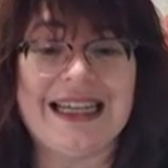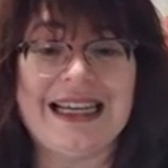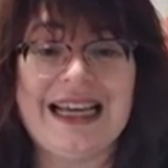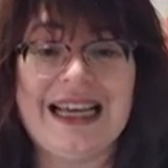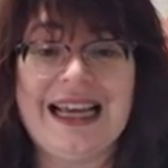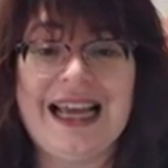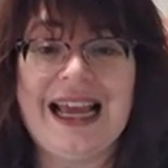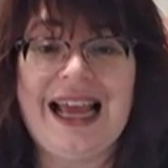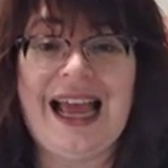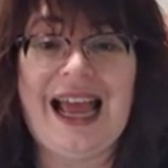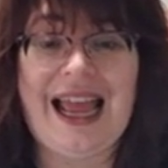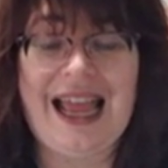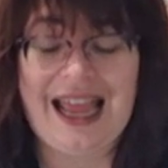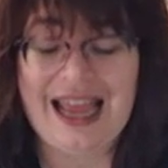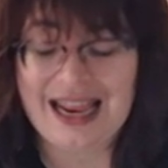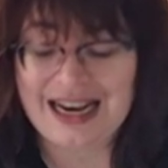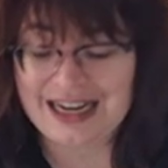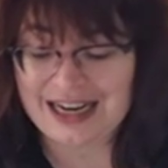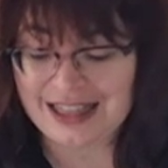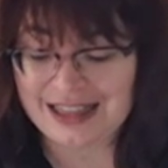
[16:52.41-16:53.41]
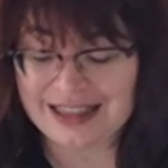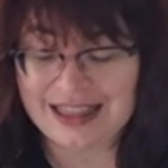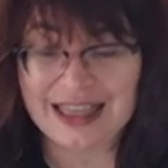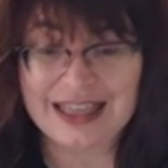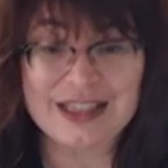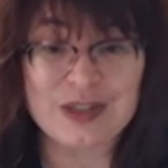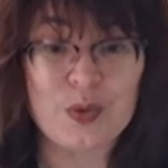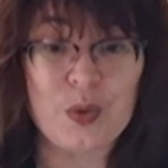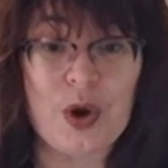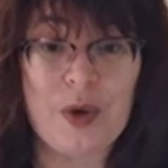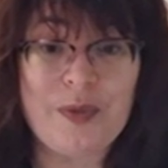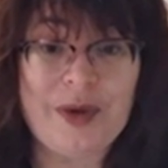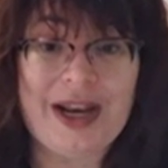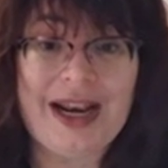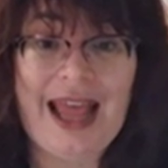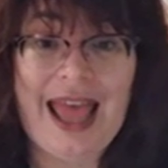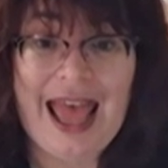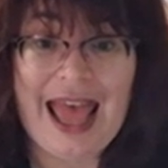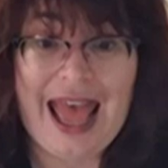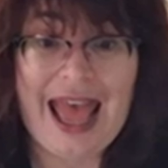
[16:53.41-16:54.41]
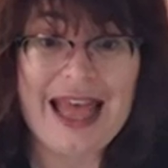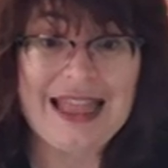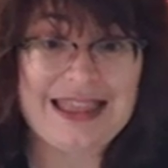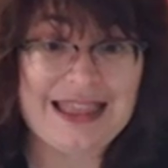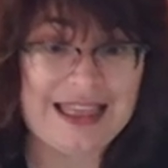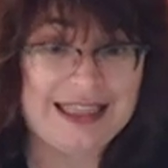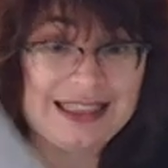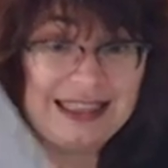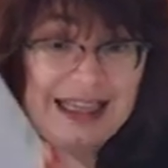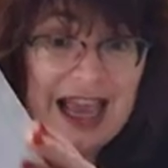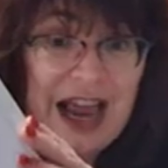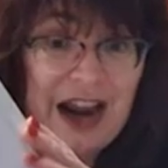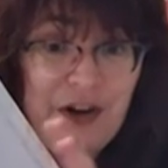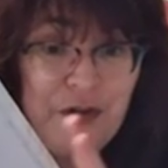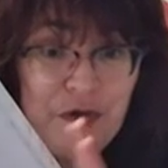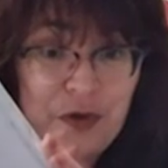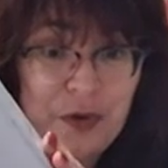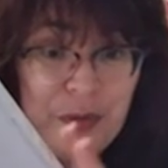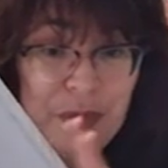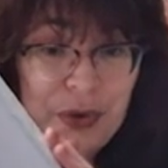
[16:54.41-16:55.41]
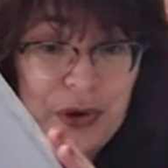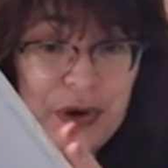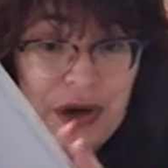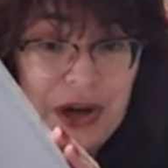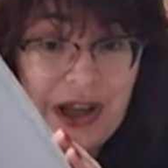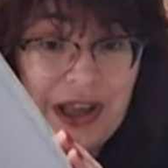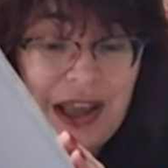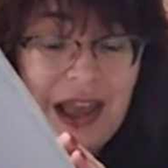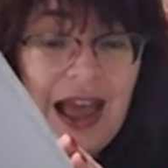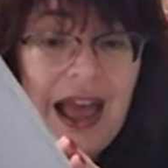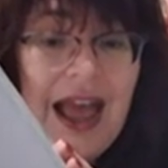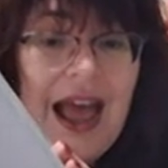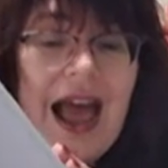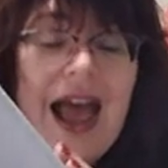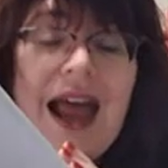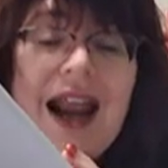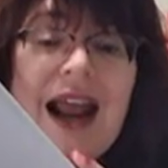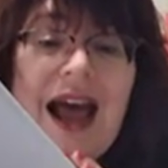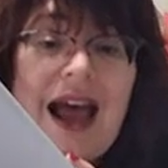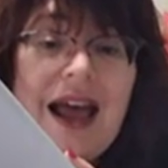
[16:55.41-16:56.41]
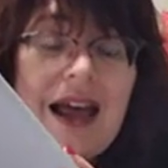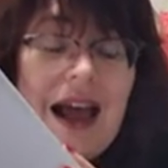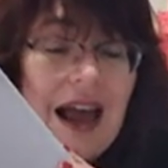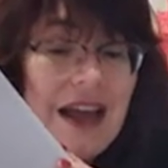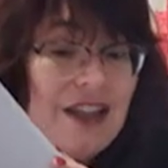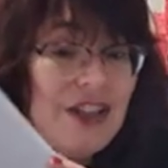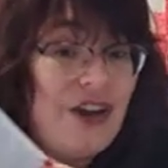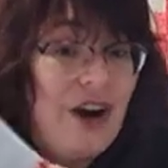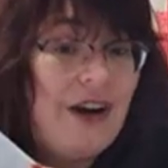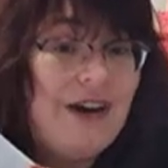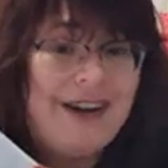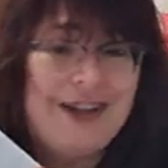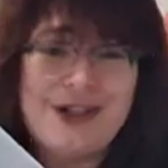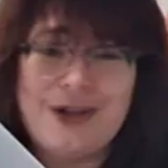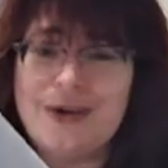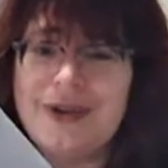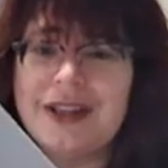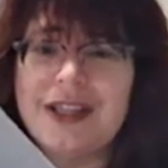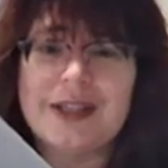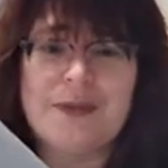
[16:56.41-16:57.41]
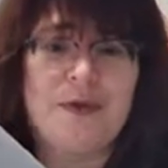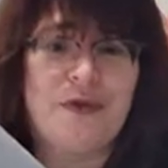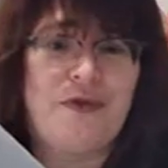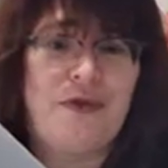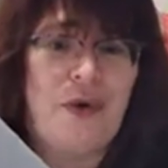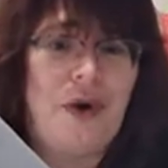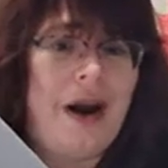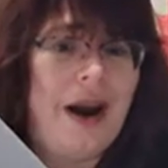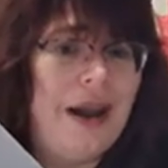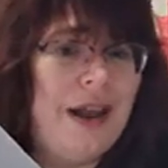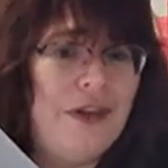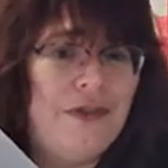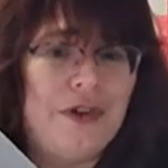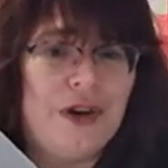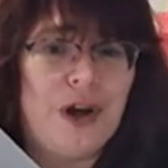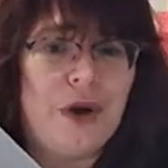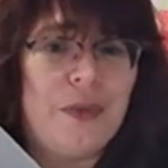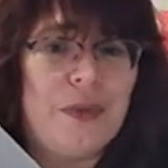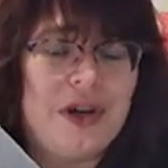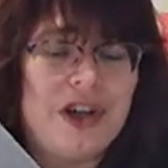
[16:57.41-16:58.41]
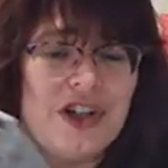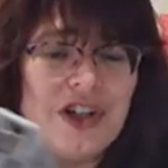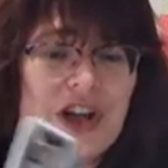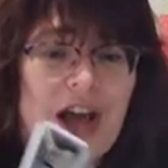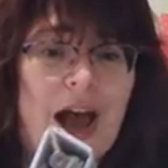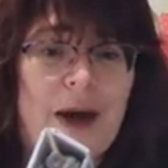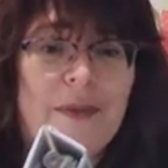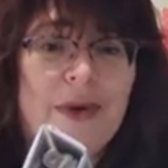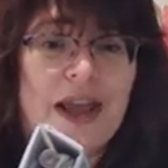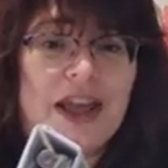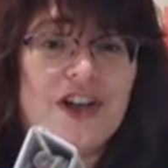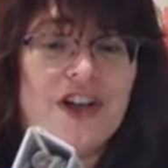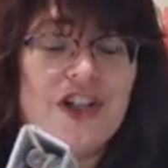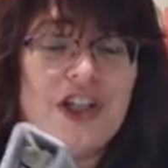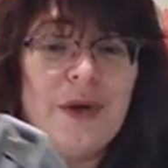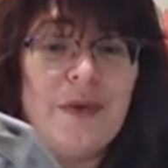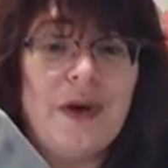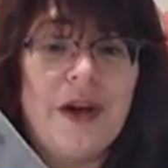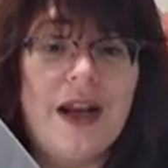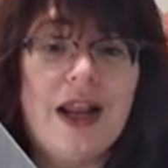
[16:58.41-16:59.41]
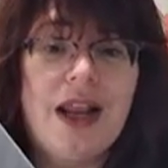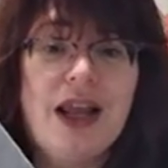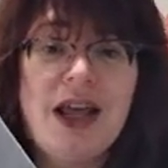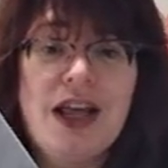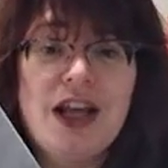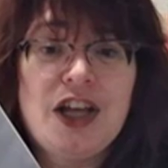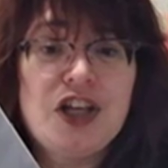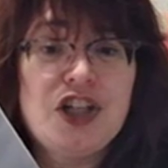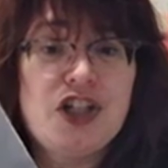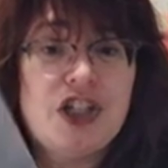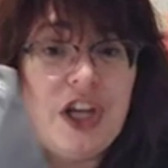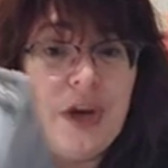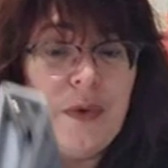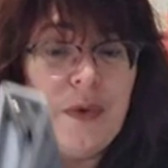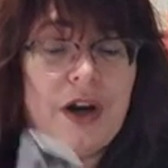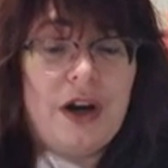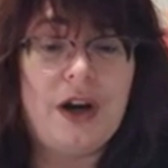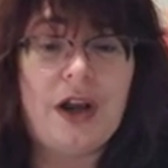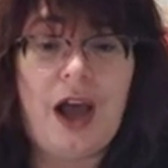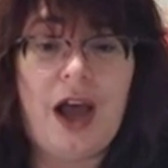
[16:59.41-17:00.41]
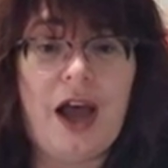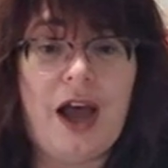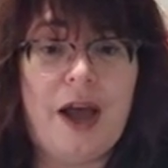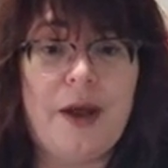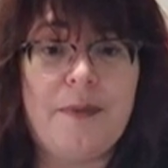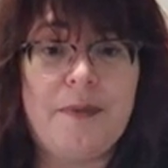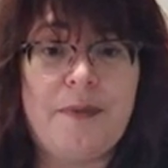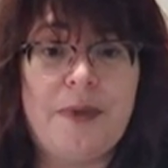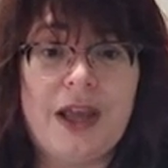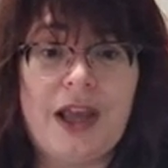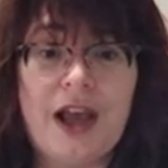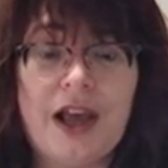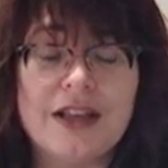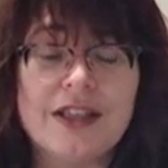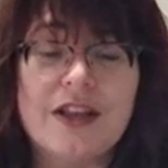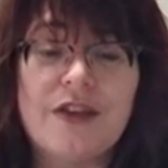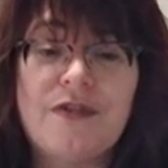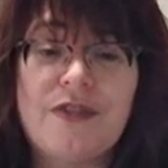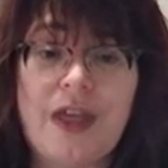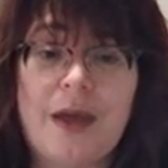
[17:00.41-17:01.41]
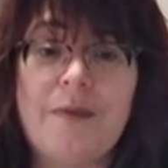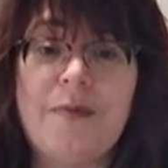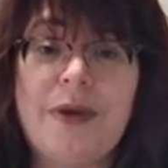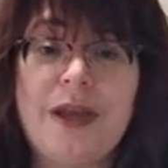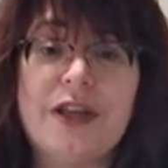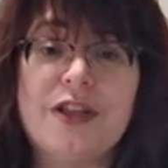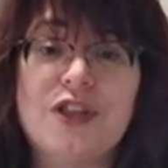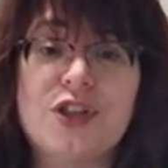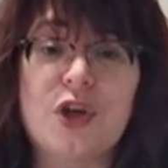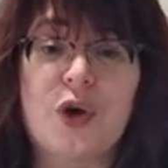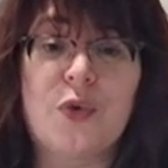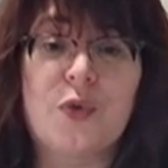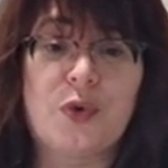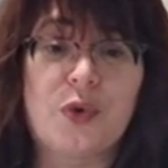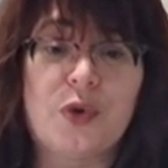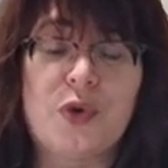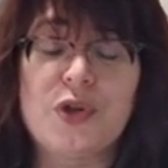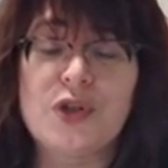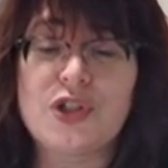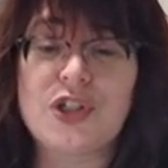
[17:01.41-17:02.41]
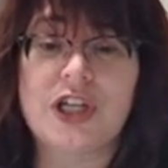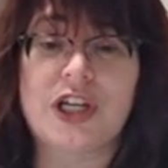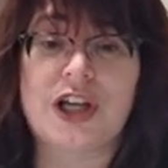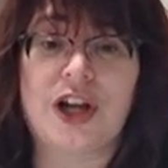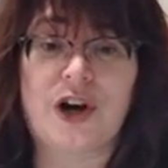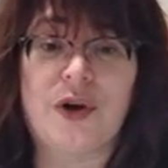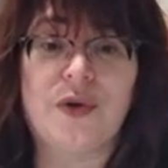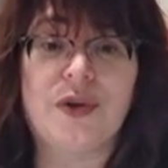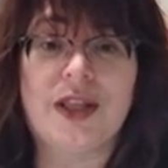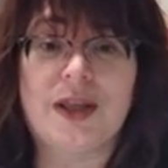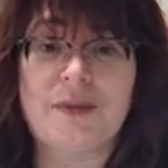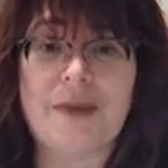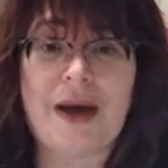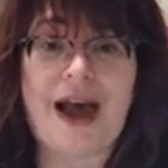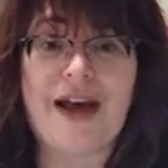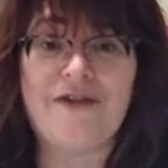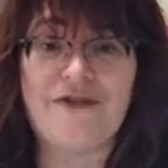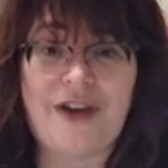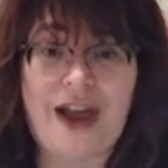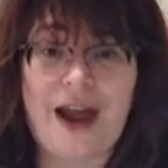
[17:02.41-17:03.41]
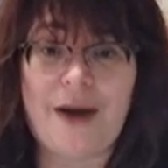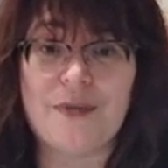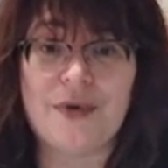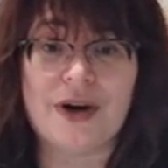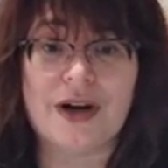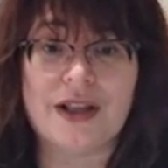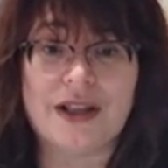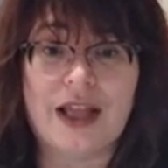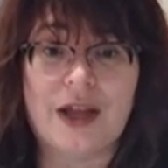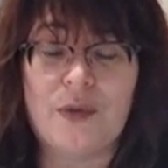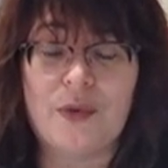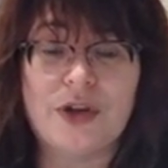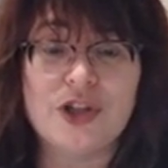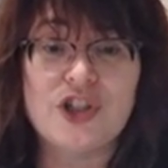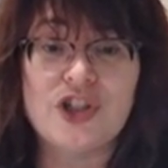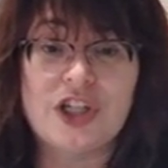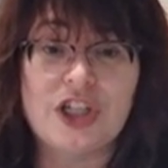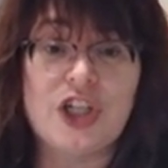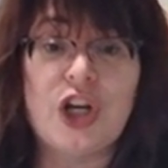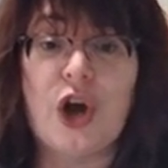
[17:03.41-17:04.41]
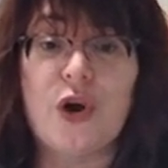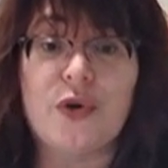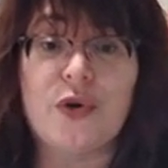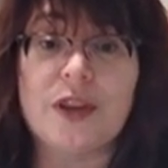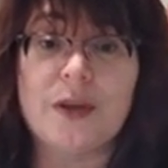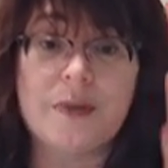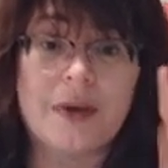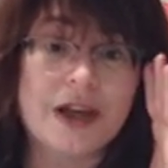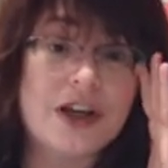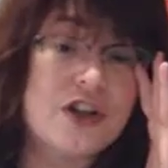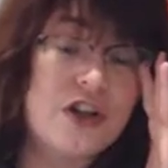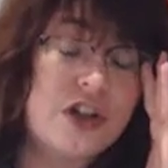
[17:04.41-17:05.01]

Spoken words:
And this woman had this kind of a book. And I started doing this before I even opened a shop. And she would, because of them being so rural, she could only buy fabric like when she'd go to the big shows.